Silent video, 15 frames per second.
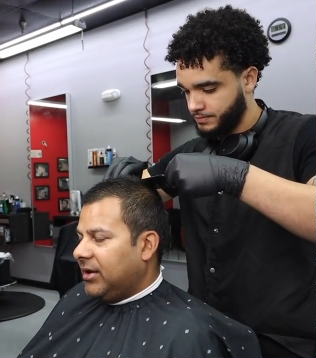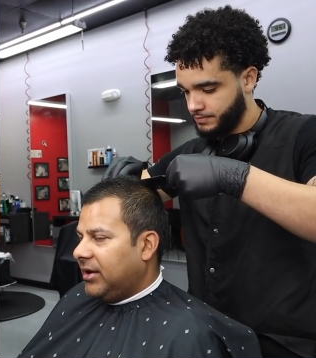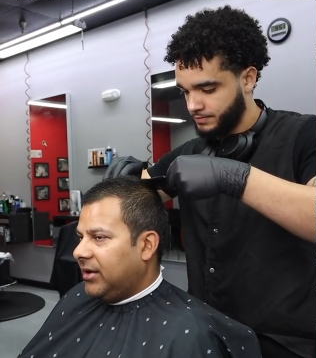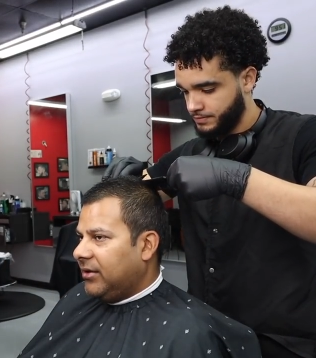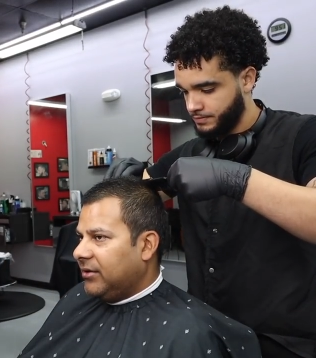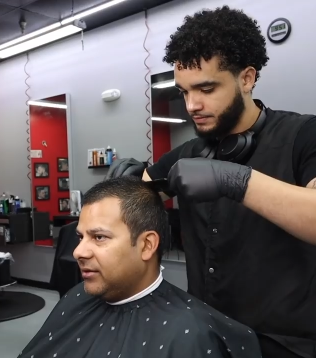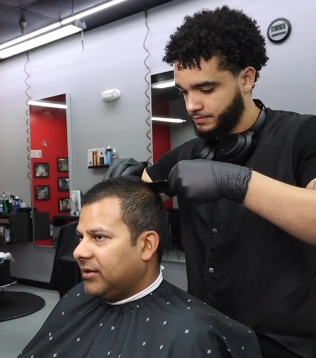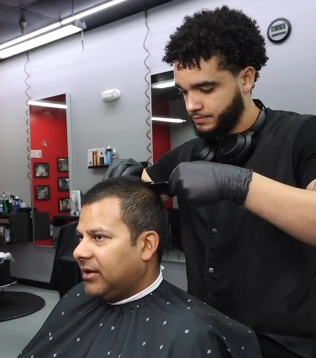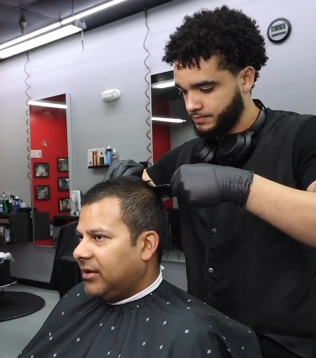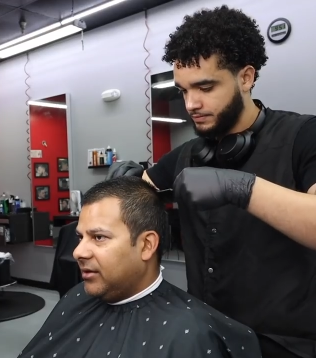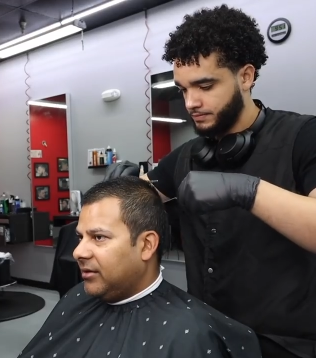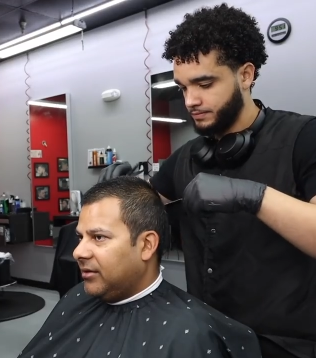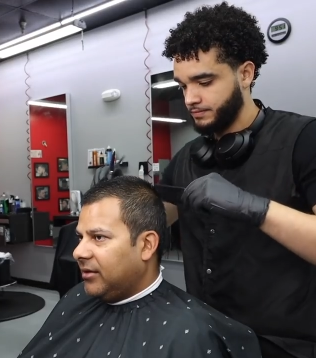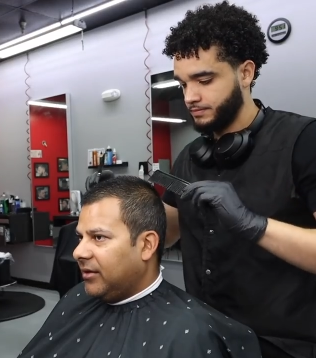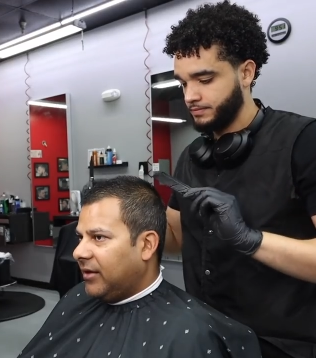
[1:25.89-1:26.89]
Speaker 1: inhales that.
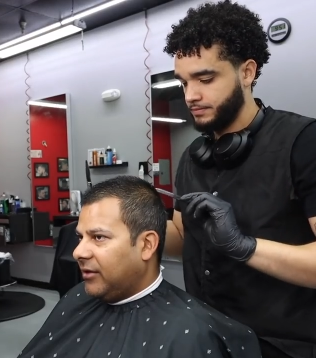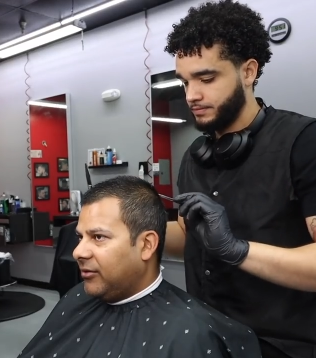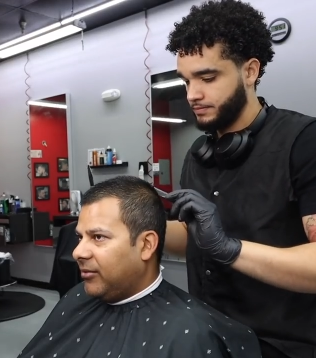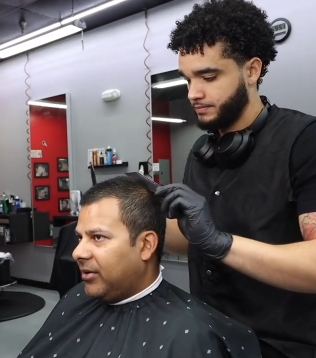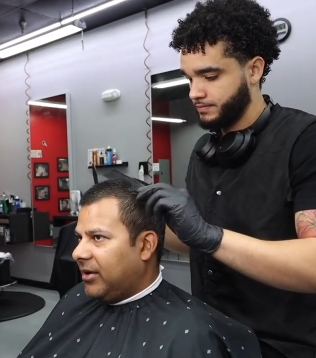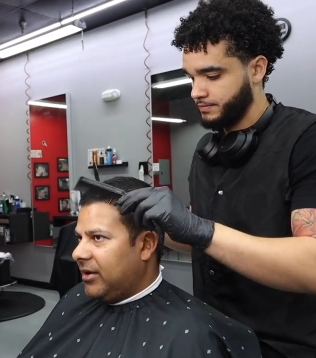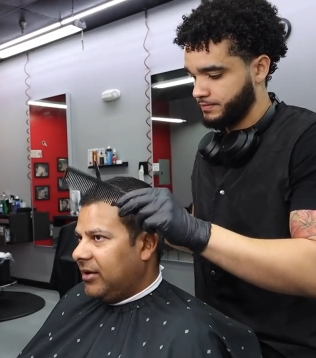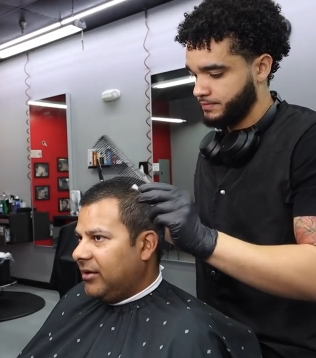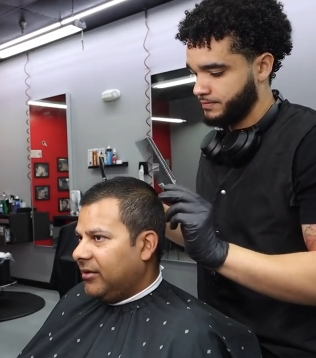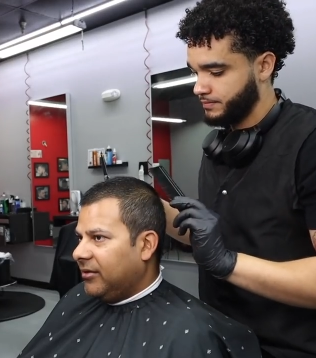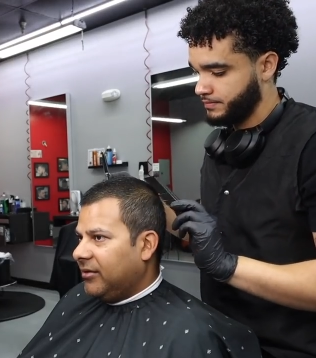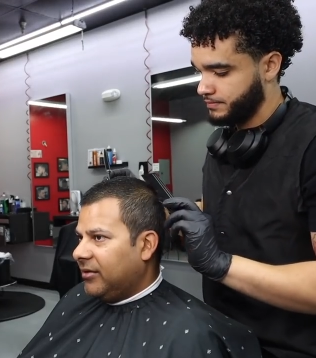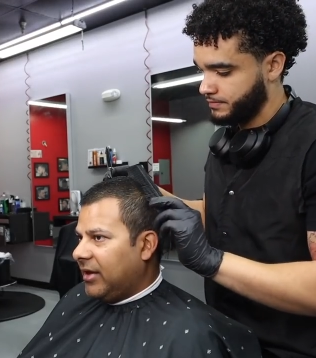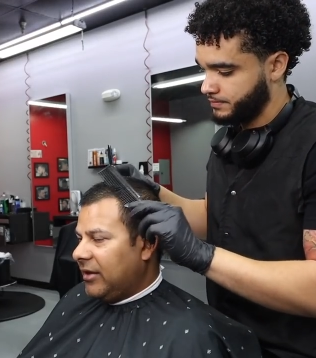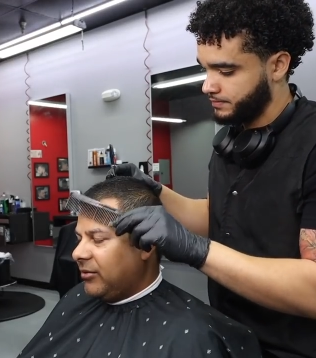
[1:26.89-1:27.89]
And that's
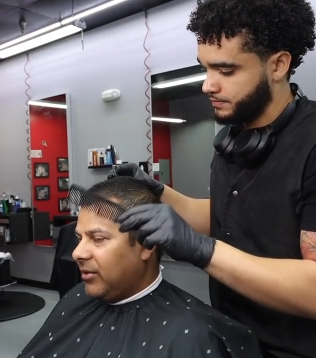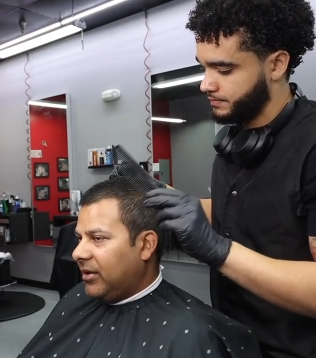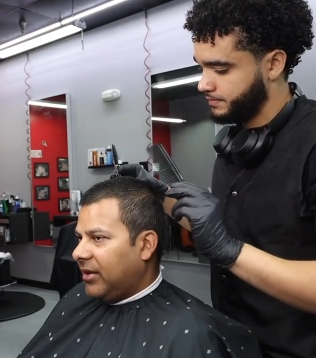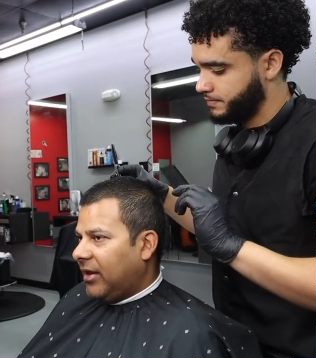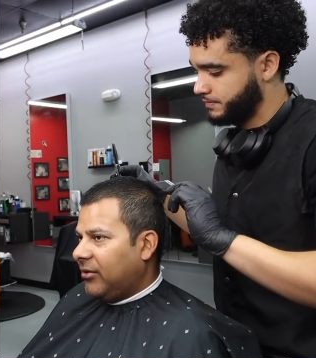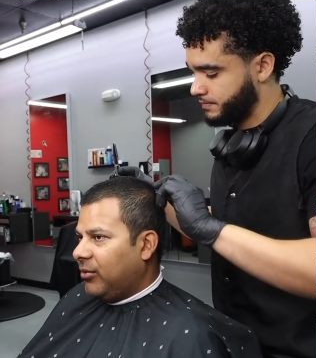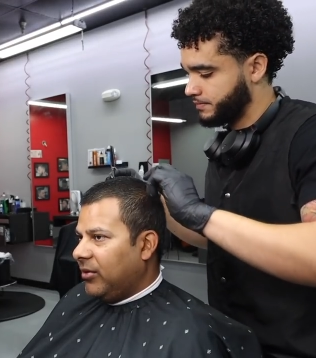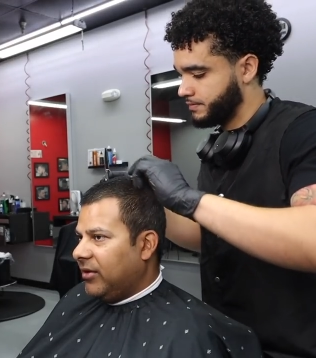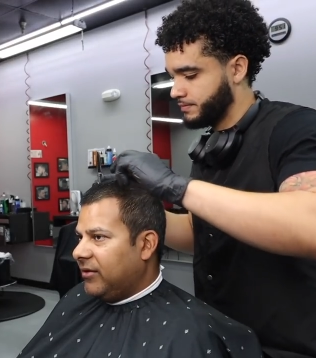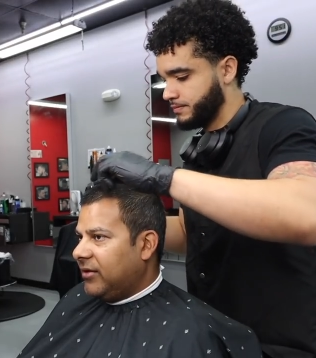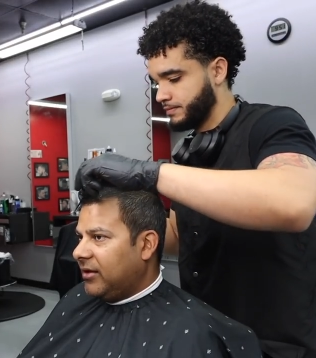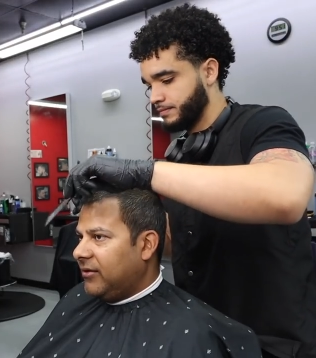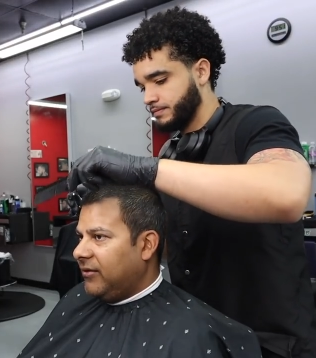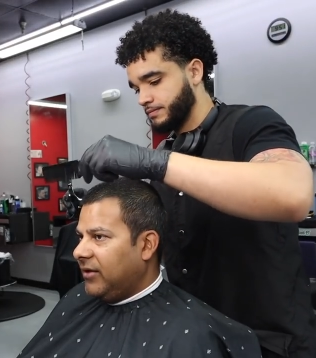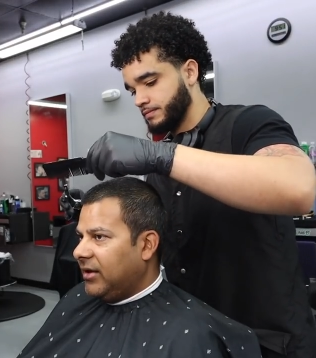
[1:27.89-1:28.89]
where the
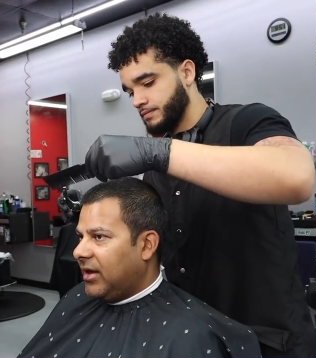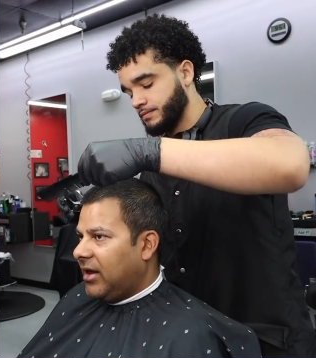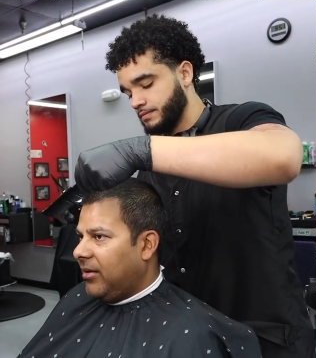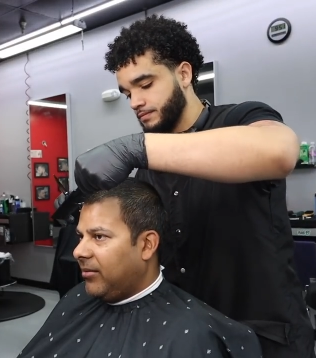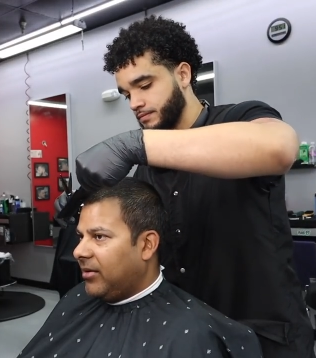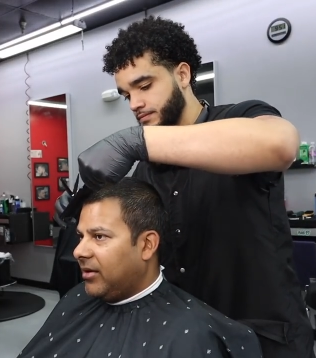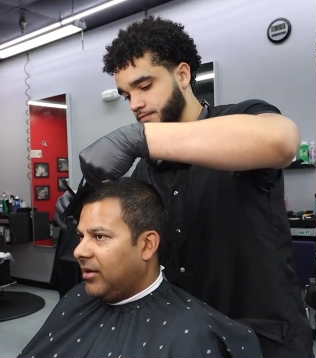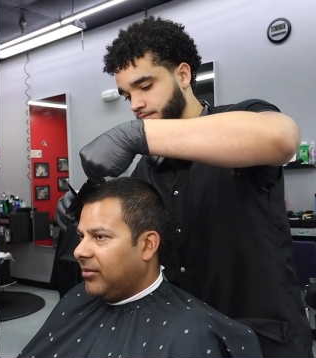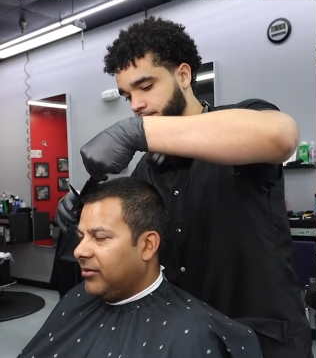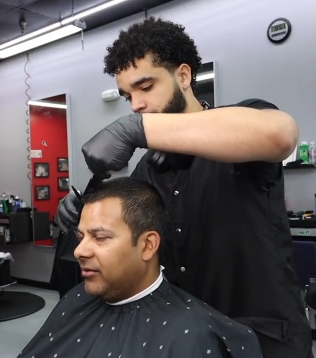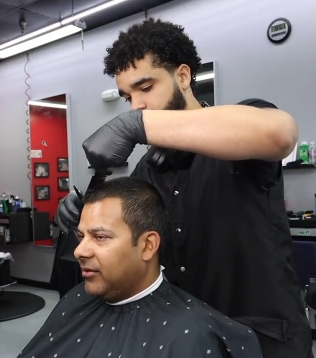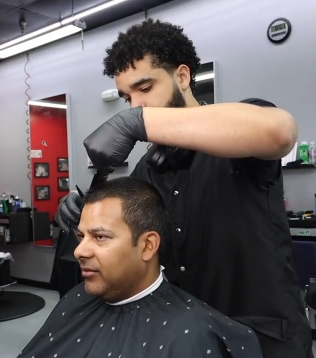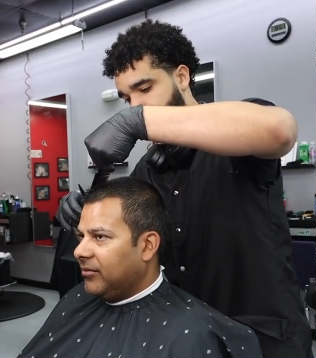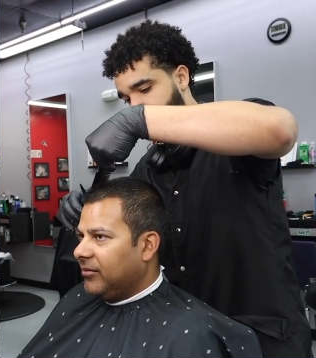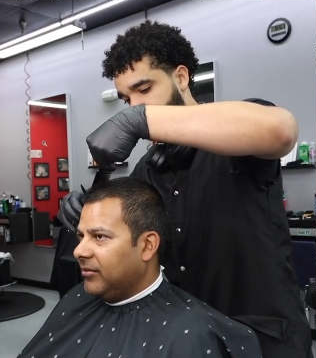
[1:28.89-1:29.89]
6 feet comes
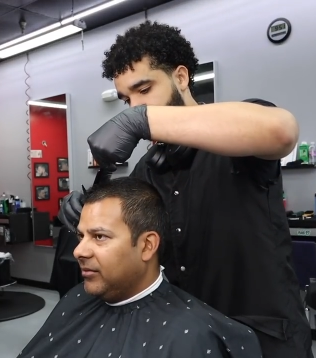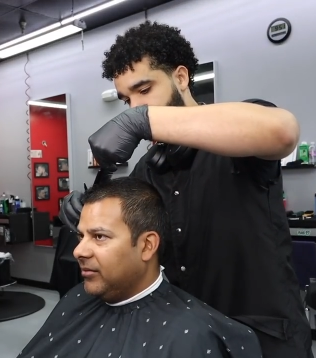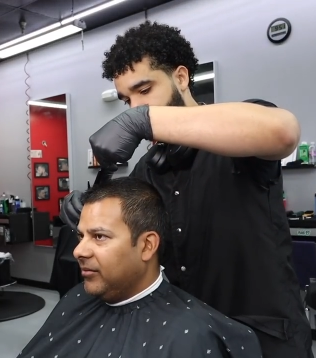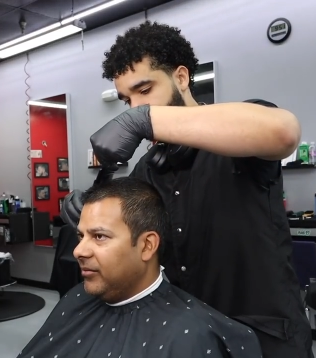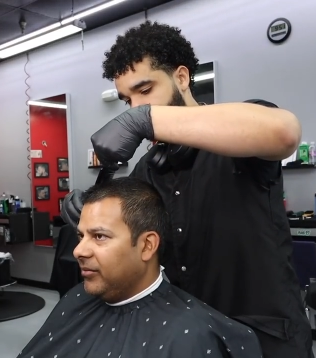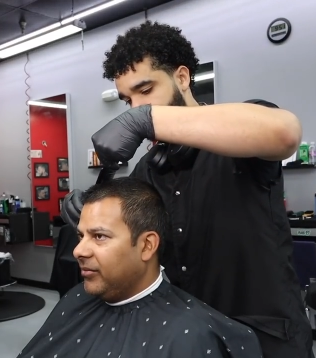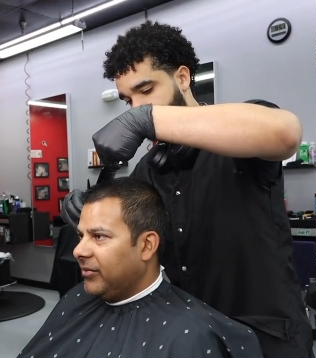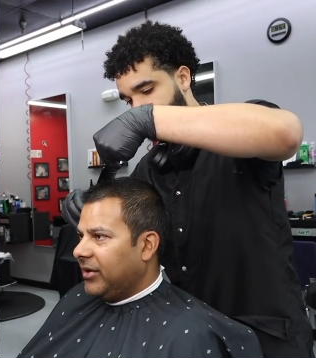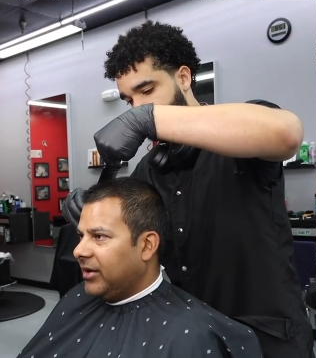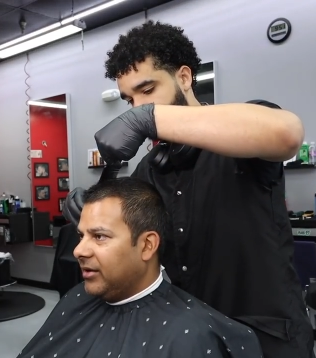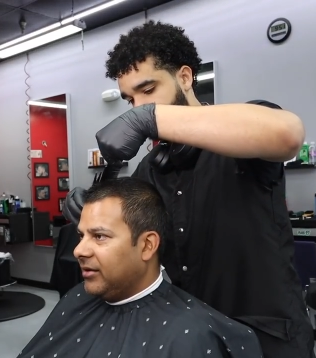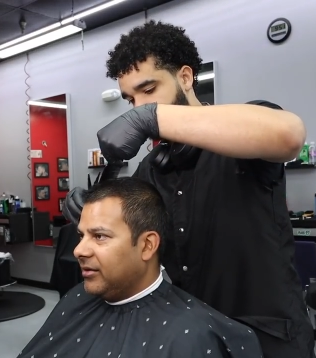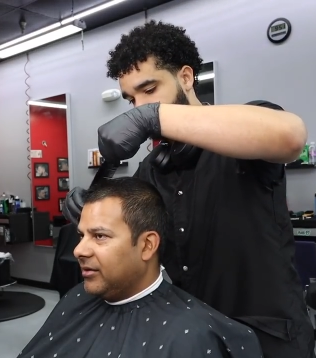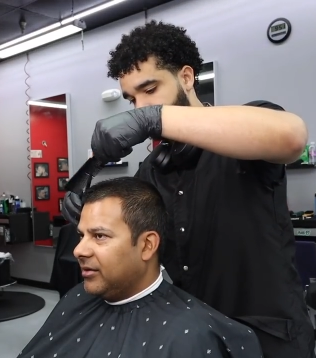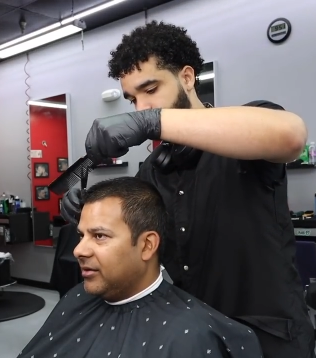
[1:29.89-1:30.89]
from. That